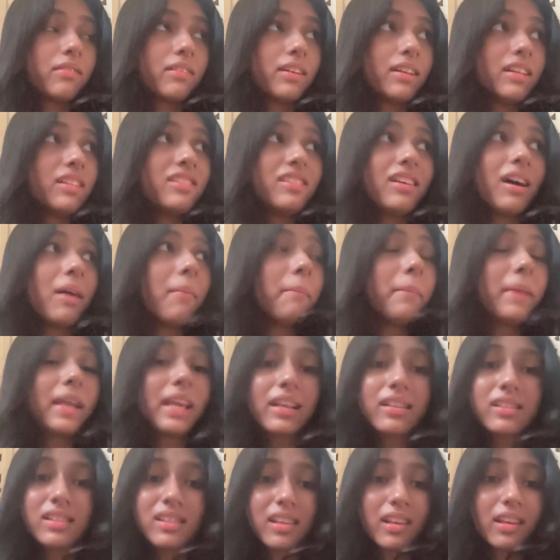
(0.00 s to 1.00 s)
It's
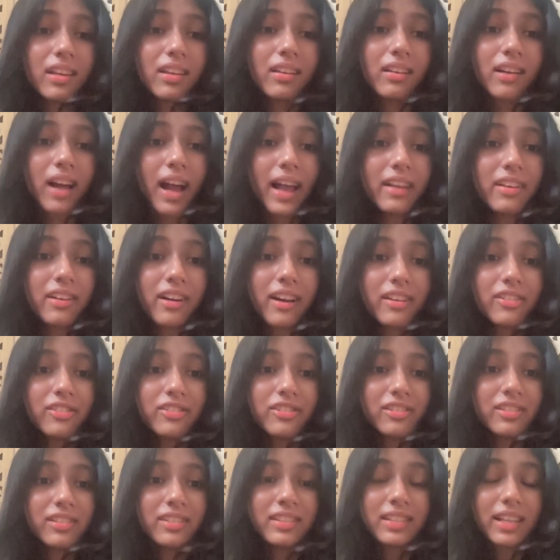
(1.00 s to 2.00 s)
amazing. I can't
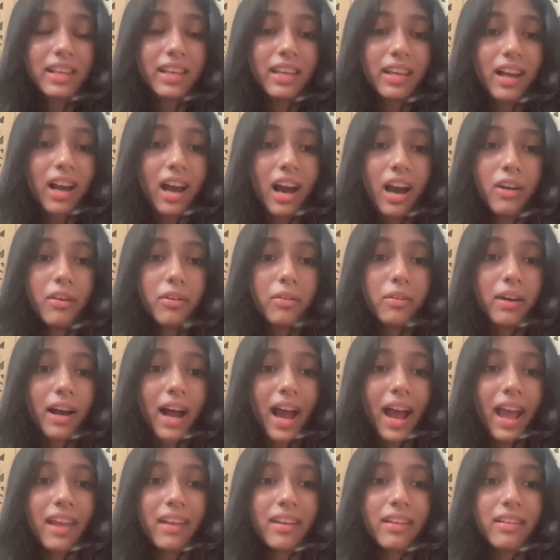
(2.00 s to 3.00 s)
just say how
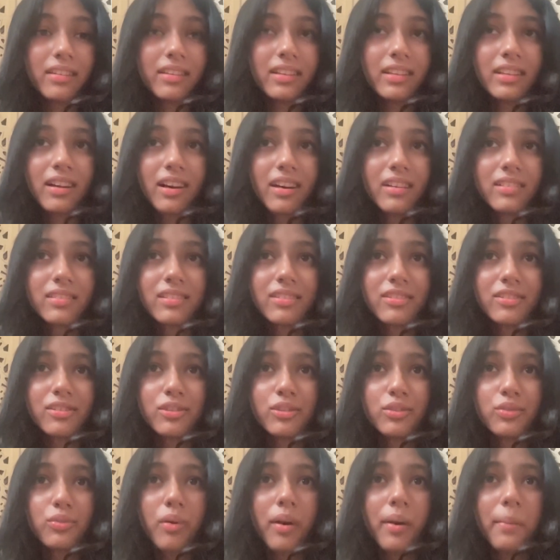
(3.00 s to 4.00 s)
ideas are
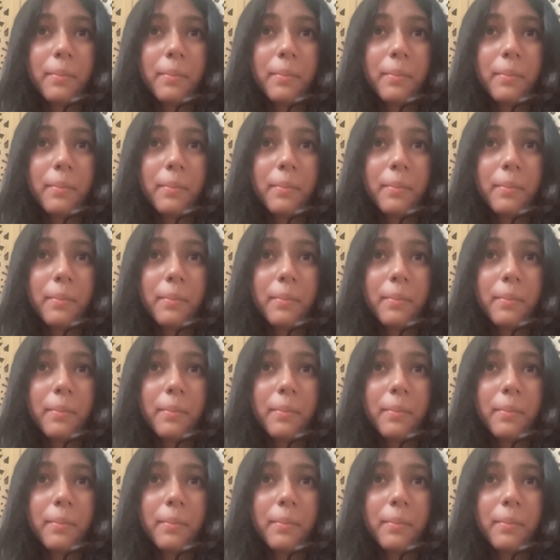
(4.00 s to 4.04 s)
just so